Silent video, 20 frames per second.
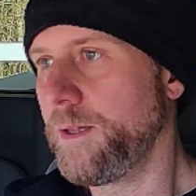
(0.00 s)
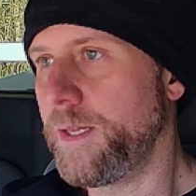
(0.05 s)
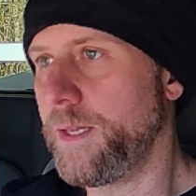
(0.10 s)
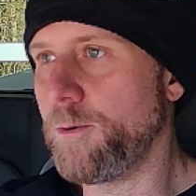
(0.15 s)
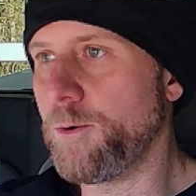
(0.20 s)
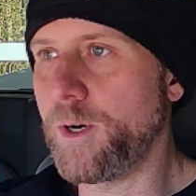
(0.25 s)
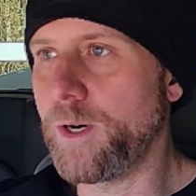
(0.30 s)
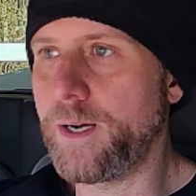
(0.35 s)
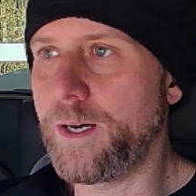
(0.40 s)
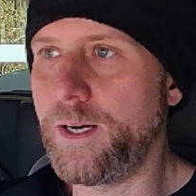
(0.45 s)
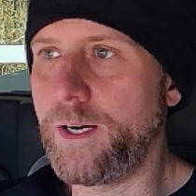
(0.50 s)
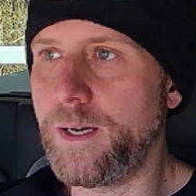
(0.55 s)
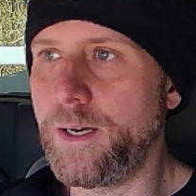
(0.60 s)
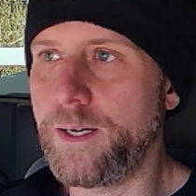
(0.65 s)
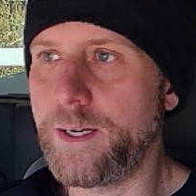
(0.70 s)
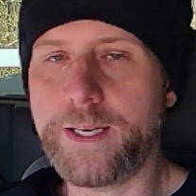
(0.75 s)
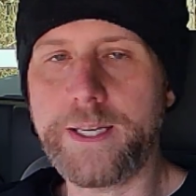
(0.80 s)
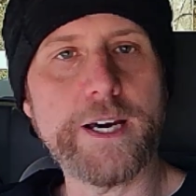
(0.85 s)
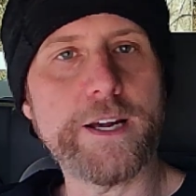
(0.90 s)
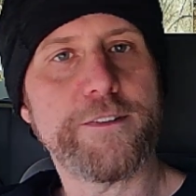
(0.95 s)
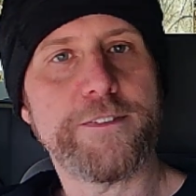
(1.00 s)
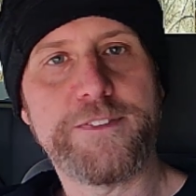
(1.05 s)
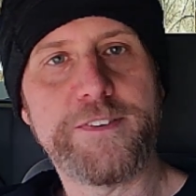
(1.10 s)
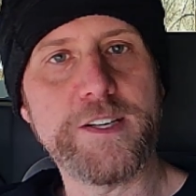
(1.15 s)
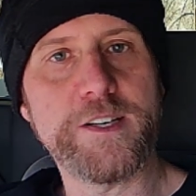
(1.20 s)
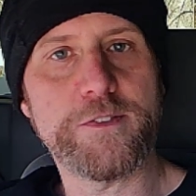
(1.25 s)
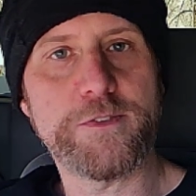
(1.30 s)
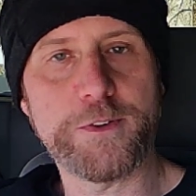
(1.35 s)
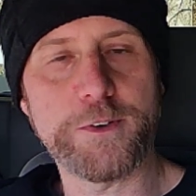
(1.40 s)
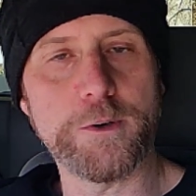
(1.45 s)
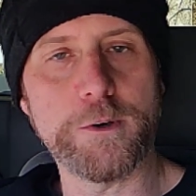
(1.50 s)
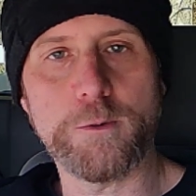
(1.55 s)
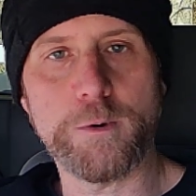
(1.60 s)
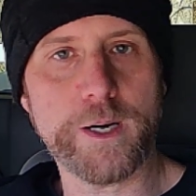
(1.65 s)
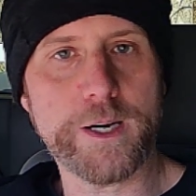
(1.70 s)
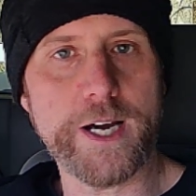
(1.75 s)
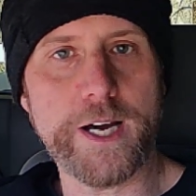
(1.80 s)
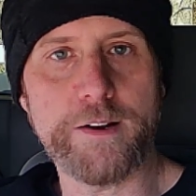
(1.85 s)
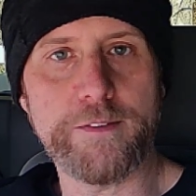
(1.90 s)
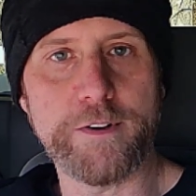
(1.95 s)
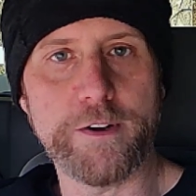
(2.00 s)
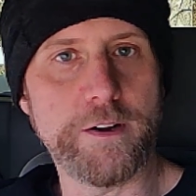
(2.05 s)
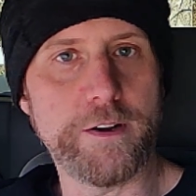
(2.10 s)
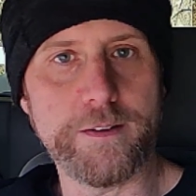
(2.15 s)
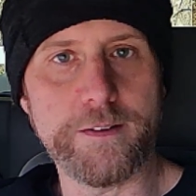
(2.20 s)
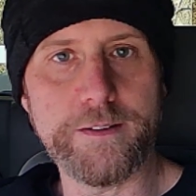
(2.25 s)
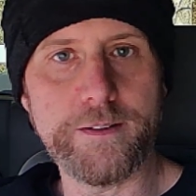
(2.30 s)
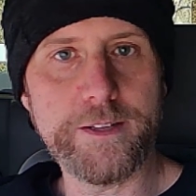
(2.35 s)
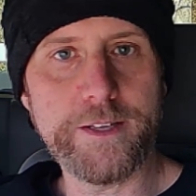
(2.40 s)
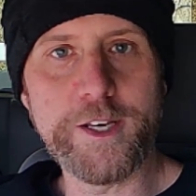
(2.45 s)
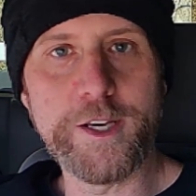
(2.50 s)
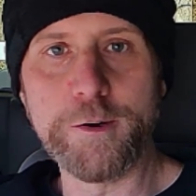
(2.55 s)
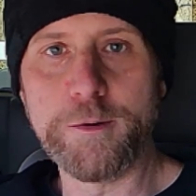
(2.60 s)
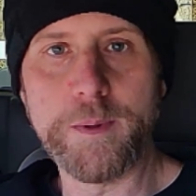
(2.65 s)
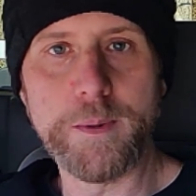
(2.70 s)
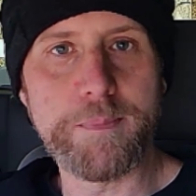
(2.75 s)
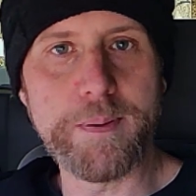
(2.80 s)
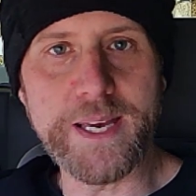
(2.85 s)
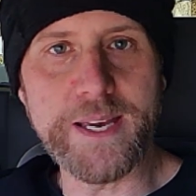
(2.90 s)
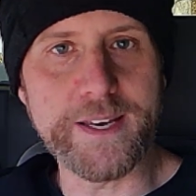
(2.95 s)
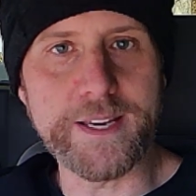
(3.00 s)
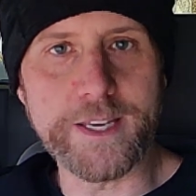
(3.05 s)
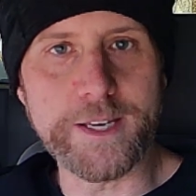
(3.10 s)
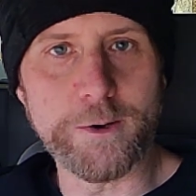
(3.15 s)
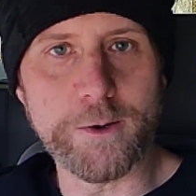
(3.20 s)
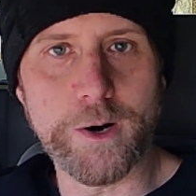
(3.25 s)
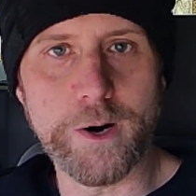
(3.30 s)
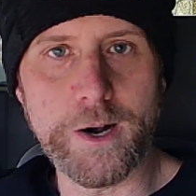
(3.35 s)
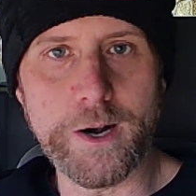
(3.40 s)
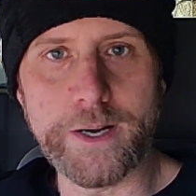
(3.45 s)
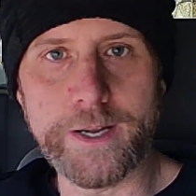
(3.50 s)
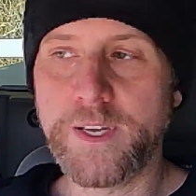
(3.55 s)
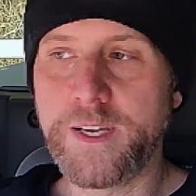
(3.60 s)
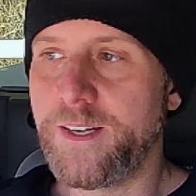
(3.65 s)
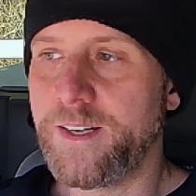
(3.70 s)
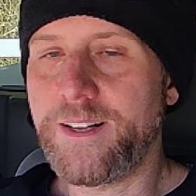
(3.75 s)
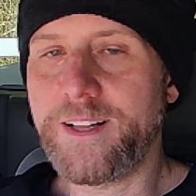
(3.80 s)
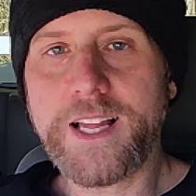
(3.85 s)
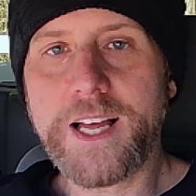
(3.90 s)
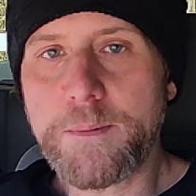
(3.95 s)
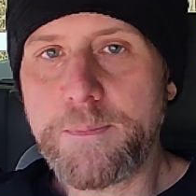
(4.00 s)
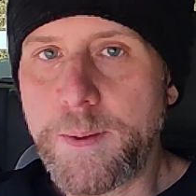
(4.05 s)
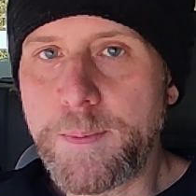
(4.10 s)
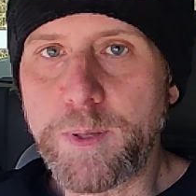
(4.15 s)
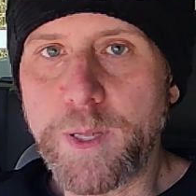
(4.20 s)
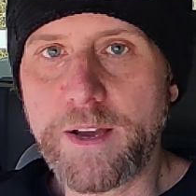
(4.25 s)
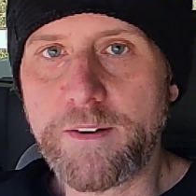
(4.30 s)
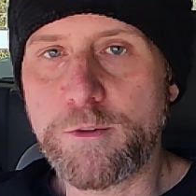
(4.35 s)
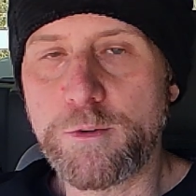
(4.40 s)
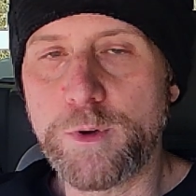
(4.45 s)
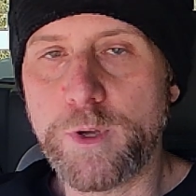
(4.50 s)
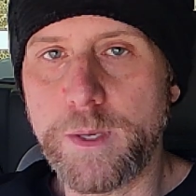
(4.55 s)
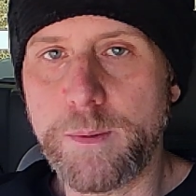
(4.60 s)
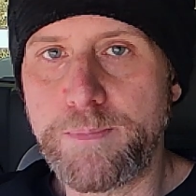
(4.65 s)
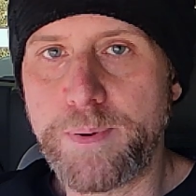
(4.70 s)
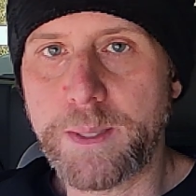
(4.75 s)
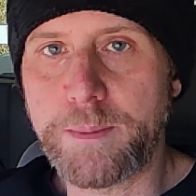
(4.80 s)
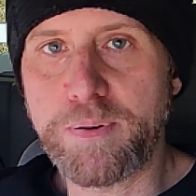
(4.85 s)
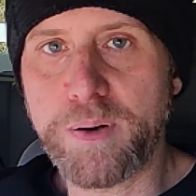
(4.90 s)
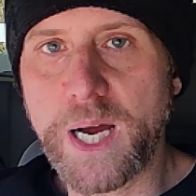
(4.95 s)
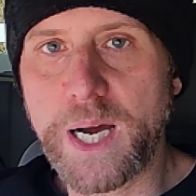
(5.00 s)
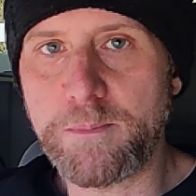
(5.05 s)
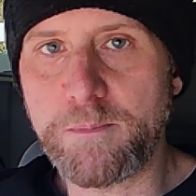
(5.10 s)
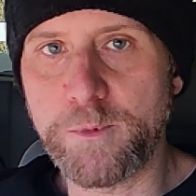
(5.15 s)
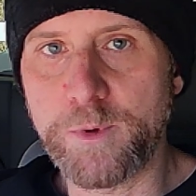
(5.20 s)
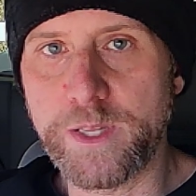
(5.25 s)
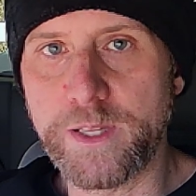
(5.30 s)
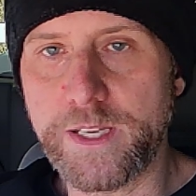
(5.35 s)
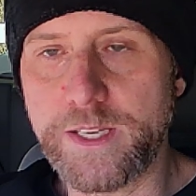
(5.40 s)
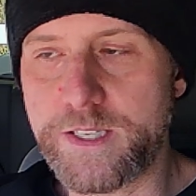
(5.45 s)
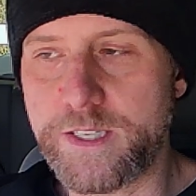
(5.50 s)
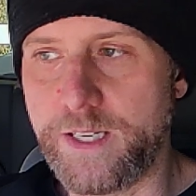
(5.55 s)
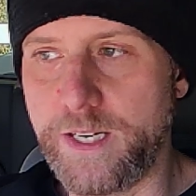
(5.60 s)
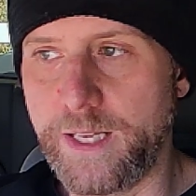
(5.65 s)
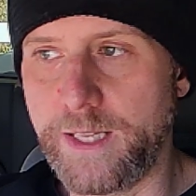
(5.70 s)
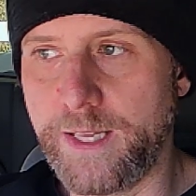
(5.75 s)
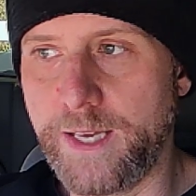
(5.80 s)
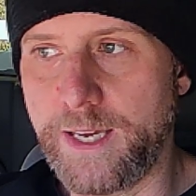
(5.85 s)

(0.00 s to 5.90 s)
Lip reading: They want to get a feel for what kind of a human being you are. Now, a lot of people have a really big problem with listening.